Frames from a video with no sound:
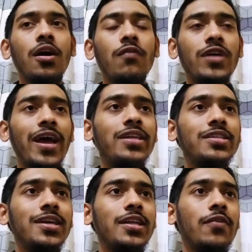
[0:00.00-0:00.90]
of the
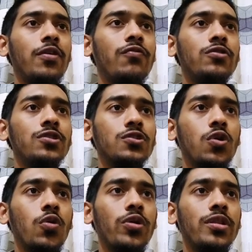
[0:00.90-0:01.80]
n8n, and if you just
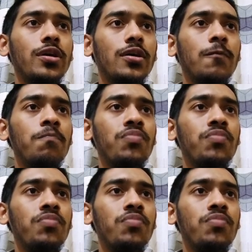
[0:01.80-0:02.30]
go with the